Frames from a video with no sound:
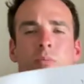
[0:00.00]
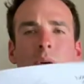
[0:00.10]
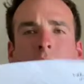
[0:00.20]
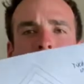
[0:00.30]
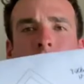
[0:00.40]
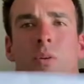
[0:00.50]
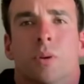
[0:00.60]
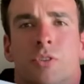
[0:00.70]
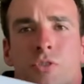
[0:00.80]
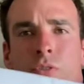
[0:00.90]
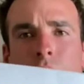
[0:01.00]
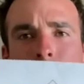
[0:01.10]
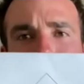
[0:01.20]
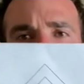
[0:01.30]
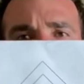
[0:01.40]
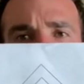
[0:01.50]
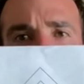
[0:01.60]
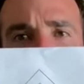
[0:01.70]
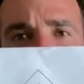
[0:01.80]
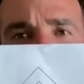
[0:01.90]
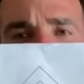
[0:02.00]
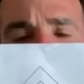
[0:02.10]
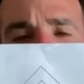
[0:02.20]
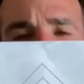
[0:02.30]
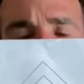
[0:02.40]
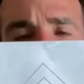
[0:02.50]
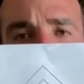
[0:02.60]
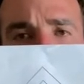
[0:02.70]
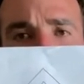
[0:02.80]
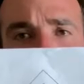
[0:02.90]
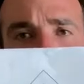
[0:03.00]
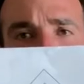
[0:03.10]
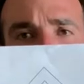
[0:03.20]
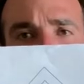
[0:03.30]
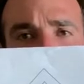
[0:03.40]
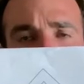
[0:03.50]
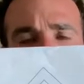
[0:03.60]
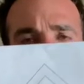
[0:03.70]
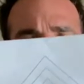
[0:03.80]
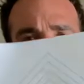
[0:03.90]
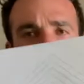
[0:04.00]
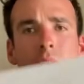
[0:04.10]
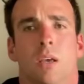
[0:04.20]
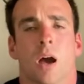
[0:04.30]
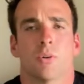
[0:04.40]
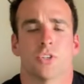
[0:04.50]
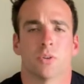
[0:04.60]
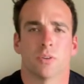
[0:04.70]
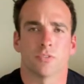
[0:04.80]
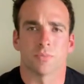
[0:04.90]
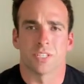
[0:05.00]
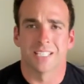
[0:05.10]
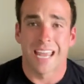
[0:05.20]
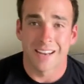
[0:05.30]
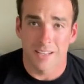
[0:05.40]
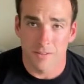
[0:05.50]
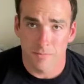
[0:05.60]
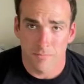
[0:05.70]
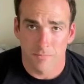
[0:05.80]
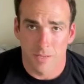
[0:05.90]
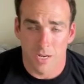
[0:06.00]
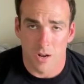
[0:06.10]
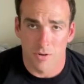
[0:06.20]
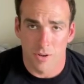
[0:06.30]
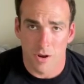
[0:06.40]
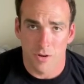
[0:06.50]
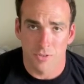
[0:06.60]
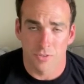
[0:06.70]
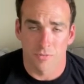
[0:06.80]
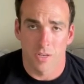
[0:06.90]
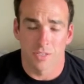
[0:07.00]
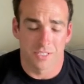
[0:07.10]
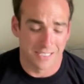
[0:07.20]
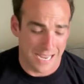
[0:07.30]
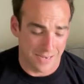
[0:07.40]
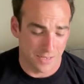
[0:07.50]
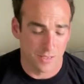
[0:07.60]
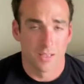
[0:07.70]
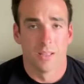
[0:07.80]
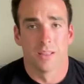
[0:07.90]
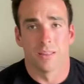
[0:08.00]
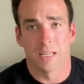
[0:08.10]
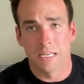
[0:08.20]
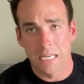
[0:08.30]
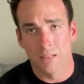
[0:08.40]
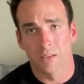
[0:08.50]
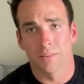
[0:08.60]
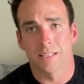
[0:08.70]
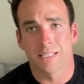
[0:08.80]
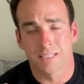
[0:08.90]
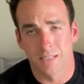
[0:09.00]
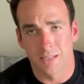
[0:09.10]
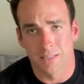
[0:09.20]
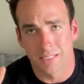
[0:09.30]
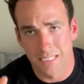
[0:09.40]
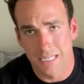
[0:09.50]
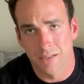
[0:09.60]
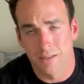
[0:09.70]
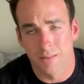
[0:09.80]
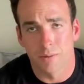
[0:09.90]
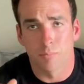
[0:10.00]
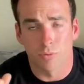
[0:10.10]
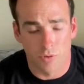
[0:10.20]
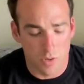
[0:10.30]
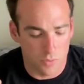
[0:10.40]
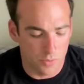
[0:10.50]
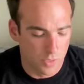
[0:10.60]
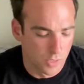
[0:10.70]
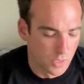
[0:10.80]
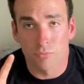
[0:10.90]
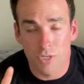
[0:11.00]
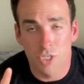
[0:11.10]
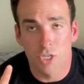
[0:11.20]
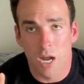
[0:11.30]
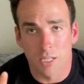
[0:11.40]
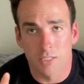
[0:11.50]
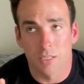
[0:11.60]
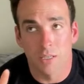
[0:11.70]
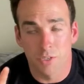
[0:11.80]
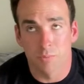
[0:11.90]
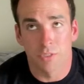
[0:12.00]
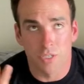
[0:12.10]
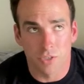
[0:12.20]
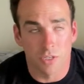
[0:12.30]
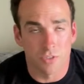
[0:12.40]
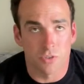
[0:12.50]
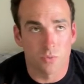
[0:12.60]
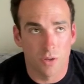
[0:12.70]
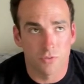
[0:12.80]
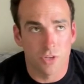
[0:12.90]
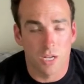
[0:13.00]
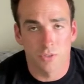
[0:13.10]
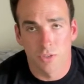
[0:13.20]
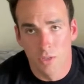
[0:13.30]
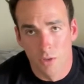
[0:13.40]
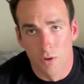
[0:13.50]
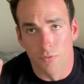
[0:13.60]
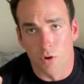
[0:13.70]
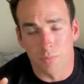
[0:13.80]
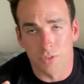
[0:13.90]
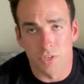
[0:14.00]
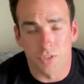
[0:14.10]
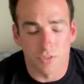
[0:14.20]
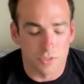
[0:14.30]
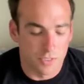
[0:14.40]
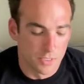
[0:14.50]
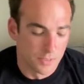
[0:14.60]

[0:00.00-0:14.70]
Probably a 2-inch group, right? And those are 12 shots. I was shooting from standing at 100 yards, right? Standing, then kneeling, then seated, then prone. 3 shots in each position, because there's 12 shots, 4 positions.